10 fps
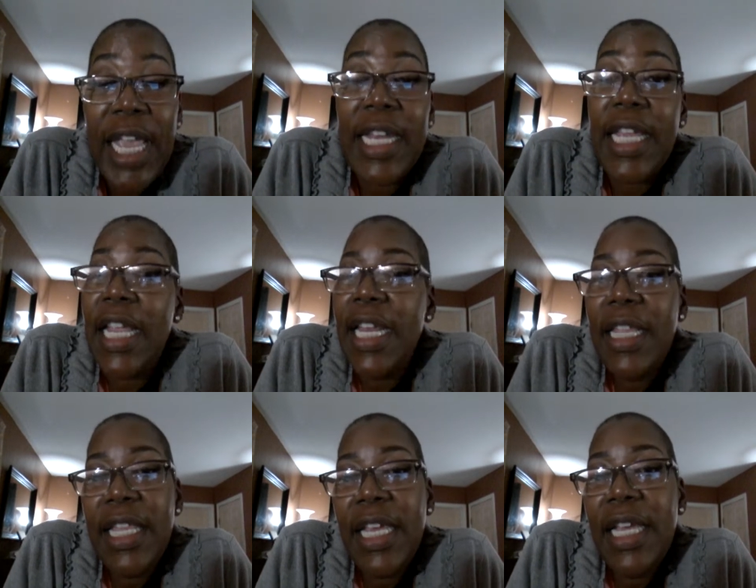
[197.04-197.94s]
and
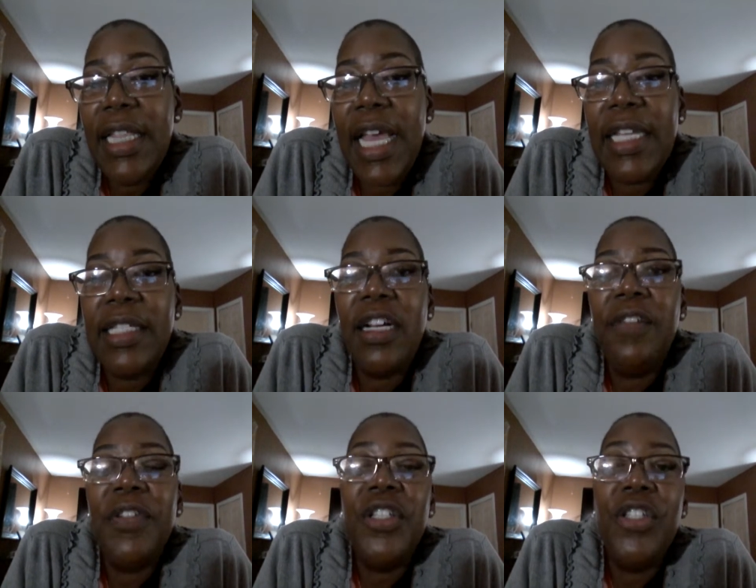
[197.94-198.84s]
anything that is
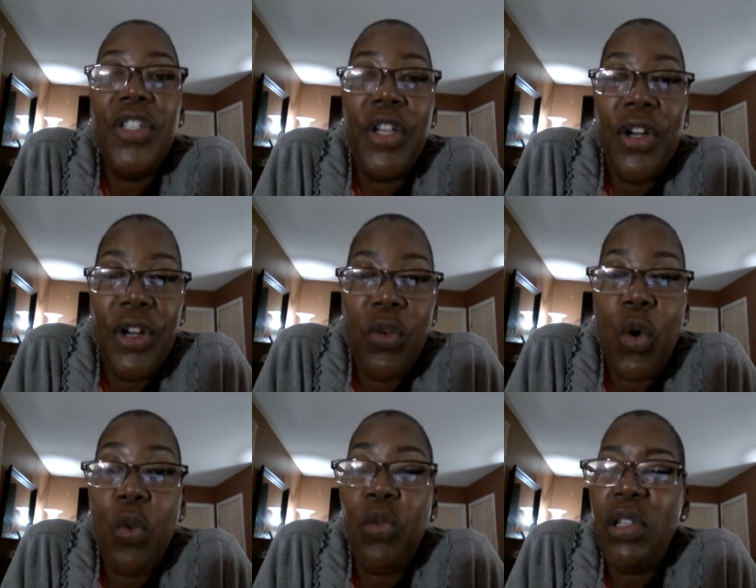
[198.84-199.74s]
of concern
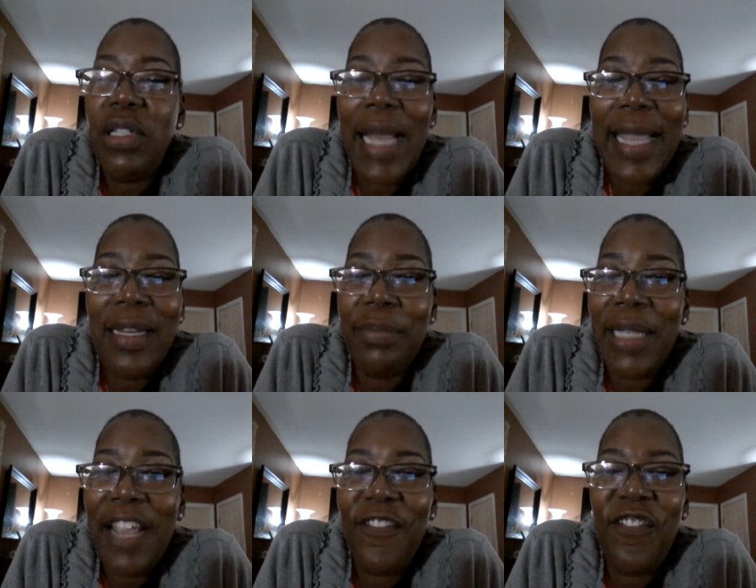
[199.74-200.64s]
will light up
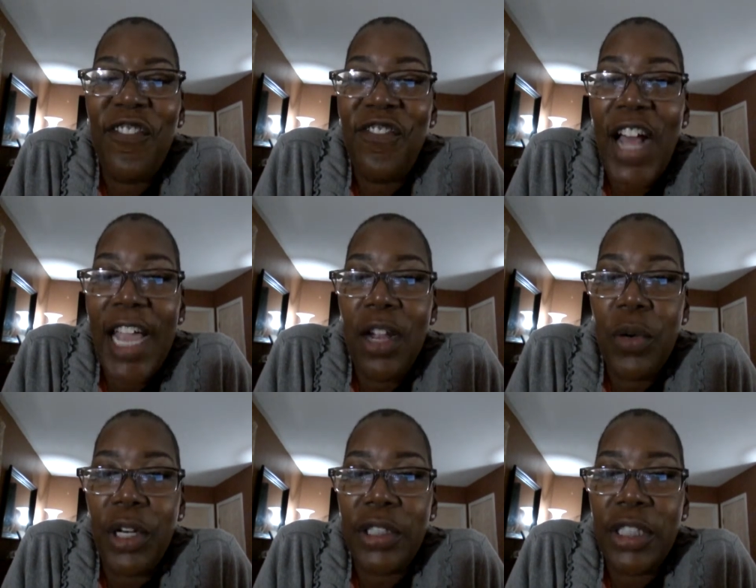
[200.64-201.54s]
like
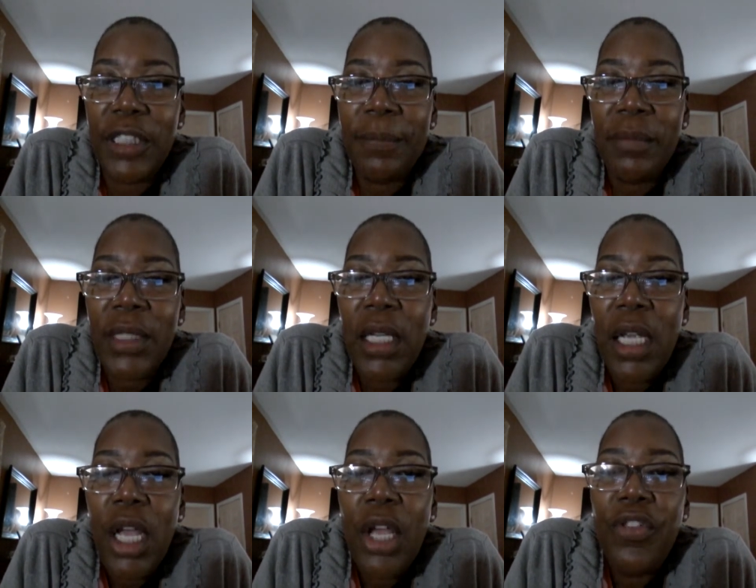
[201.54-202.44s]
fireworks.
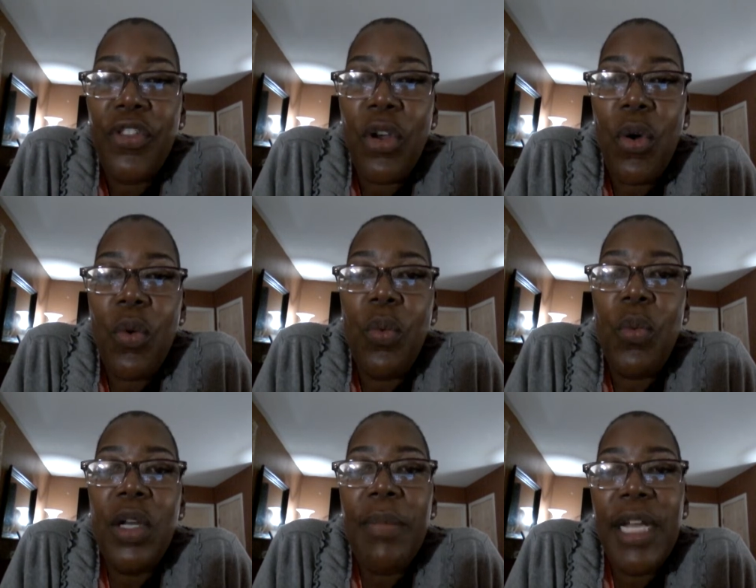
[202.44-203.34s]
So
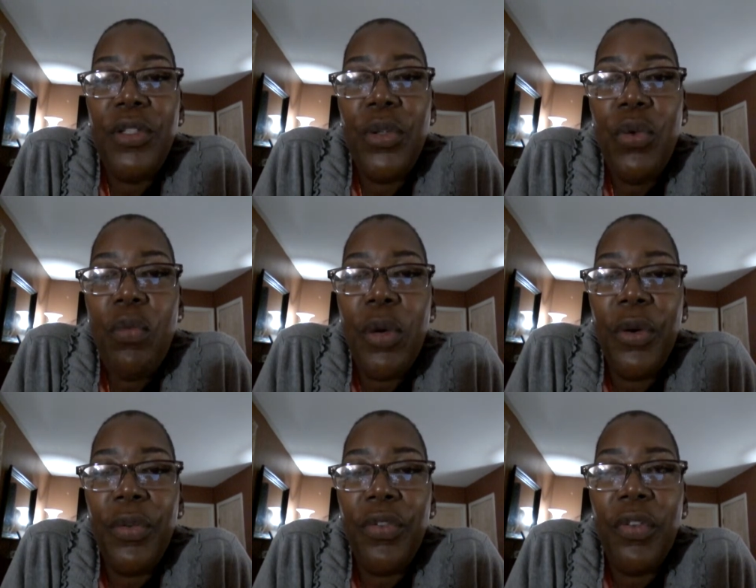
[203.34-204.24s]
one of my
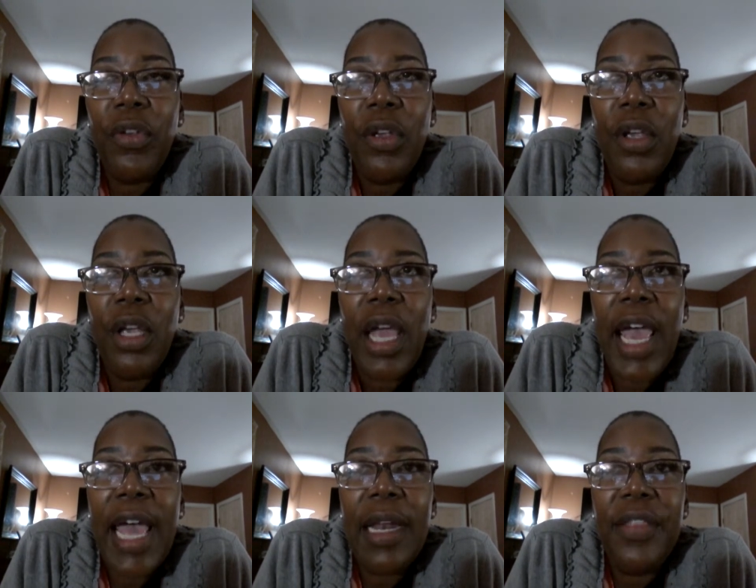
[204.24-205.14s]
tumors
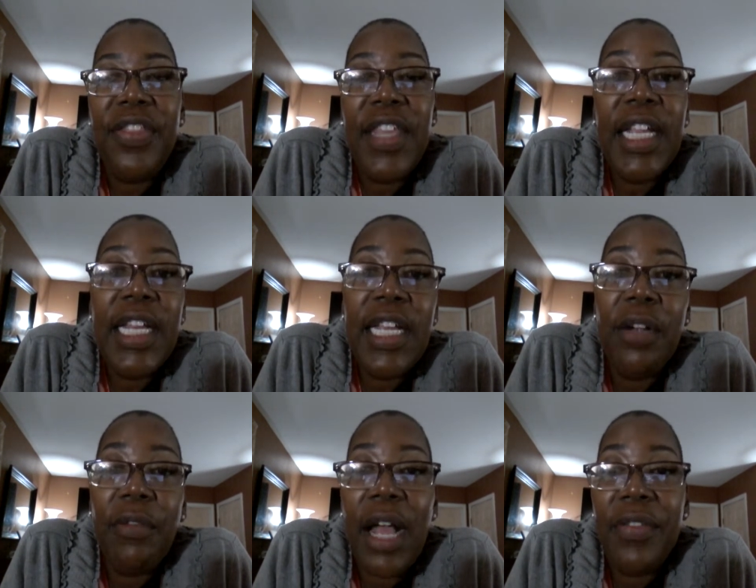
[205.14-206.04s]
had a thickening
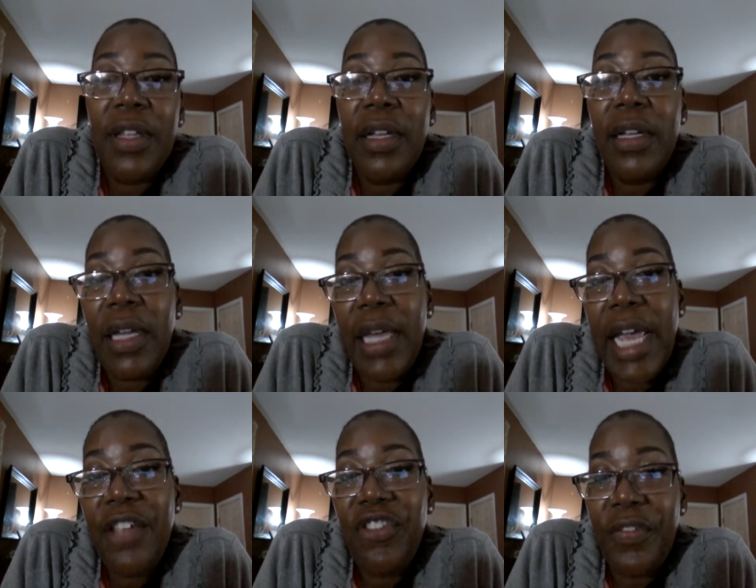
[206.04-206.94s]
around the
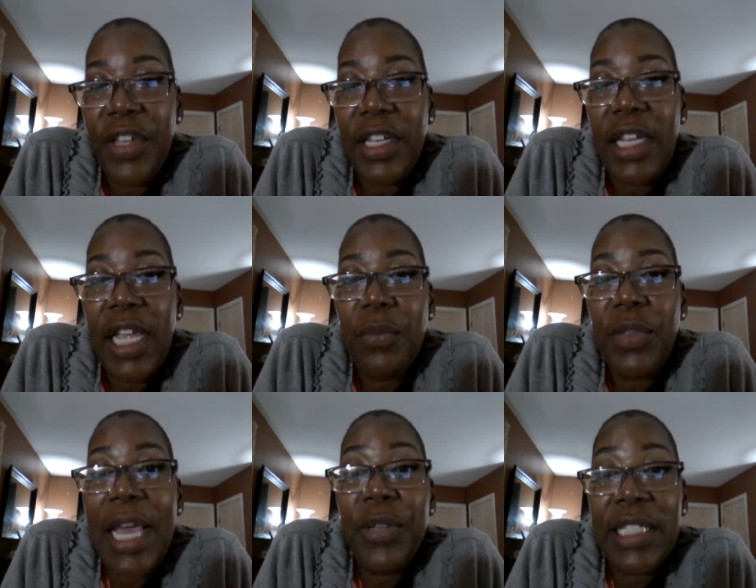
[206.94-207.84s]
edge of it
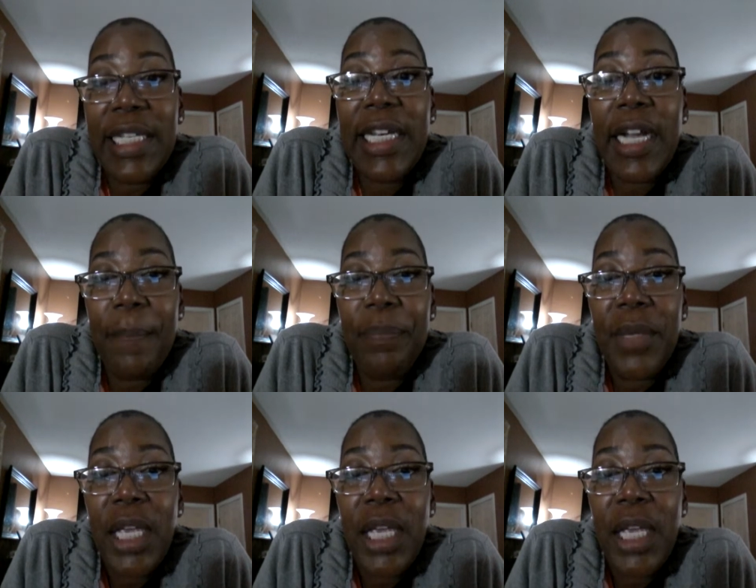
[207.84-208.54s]
that was lit up,